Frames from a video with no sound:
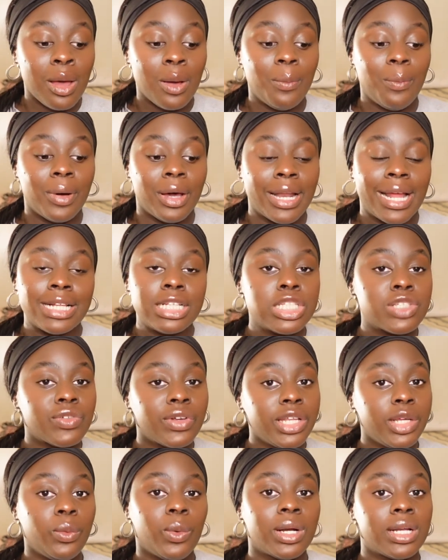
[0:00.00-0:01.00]
but I just
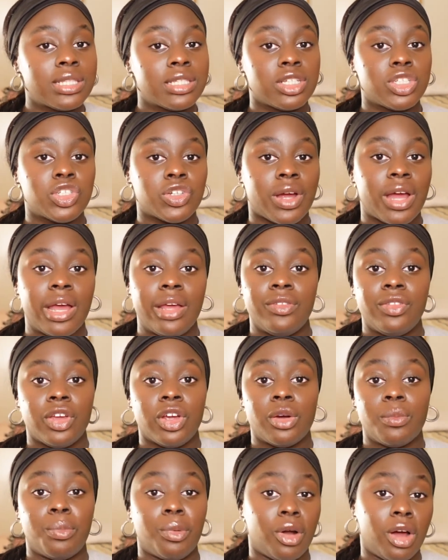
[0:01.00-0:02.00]
really wanted to try
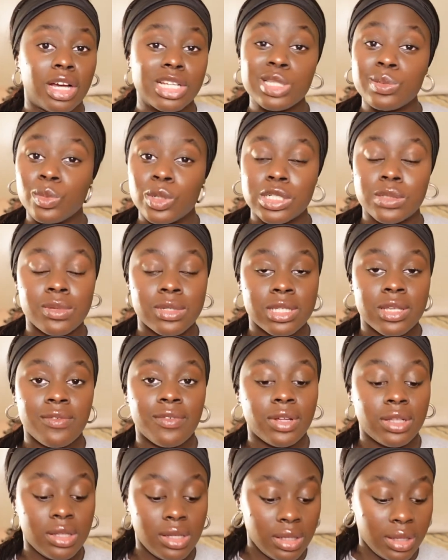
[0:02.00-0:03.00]
their bras more
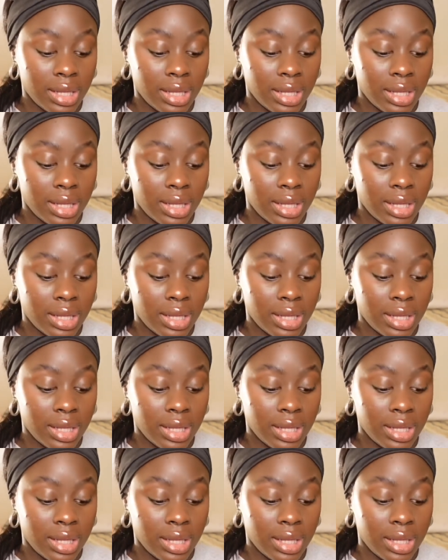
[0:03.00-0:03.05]
specifically,